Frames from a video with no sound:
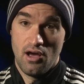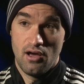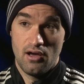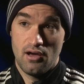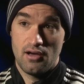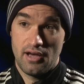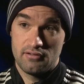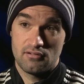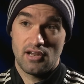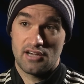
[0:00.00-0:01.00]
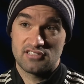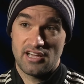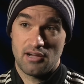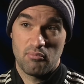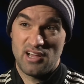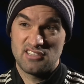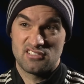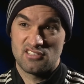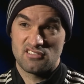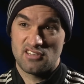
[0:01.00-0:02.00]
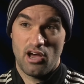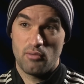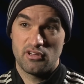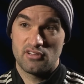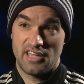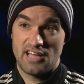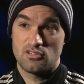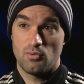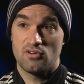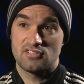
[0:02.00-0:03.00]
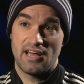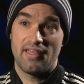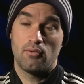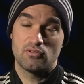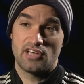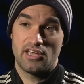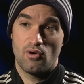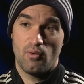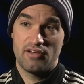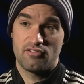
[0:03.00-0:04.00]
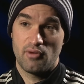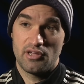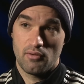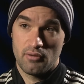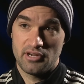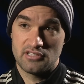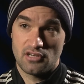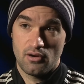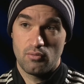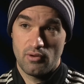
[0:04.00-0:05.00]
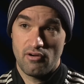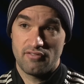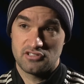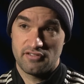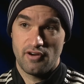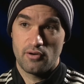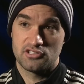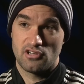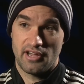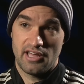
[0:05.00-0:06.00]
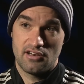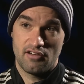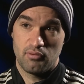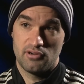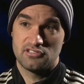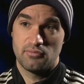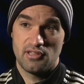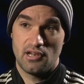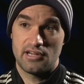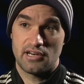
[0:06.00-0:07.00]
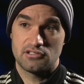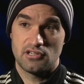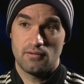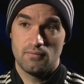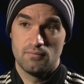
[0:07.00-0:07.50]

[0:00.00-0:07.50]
and like I say, complacency doesn't help you get towards that. That will take you away from where you want to be, so we're obviously focused on getting enough points to be in the league next year.